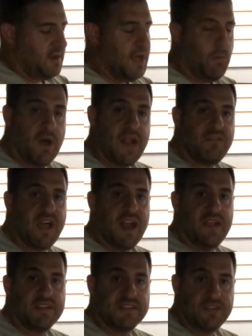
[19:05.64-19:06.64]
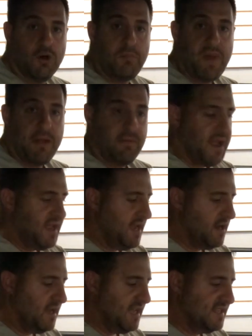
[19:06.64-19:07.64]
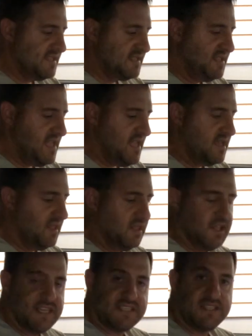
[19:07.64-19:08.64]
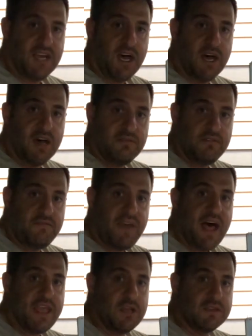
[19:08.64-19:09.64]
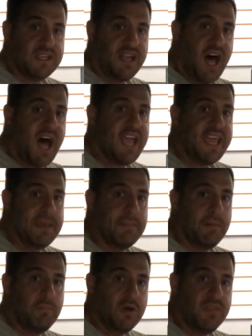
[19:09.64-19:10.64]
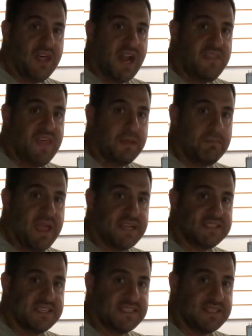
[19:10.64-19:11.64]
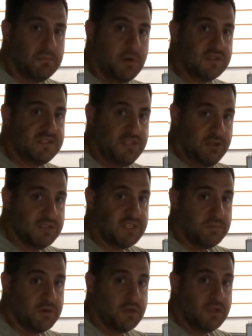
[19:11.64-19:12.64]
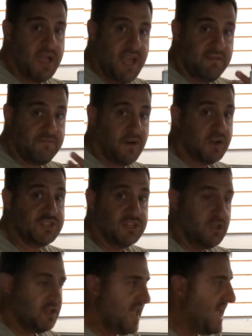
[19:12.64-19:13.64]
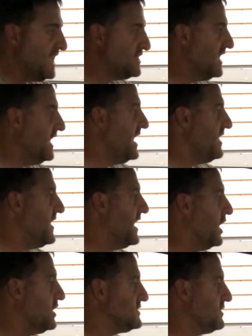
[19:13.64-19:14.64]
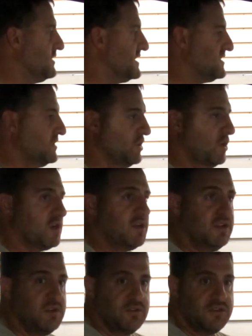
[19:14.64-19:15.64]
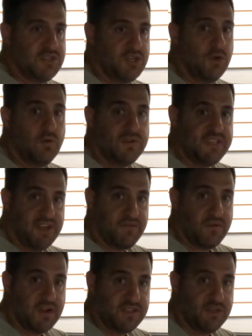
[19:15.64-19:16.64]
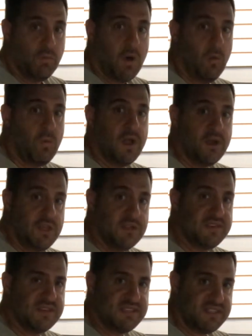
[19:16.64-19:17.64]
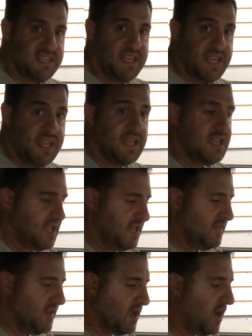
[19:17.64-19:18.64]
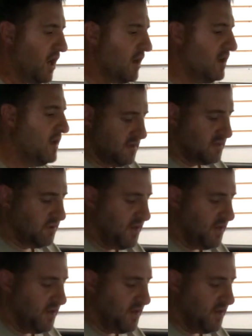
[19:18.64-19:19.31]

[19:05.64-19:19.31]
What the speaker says: Now what I've got on this notepad right here is the list of values that I came up with that I think makes this the most usable and functional gauge that also doesn't look too different to what we are used to seeing in the car. So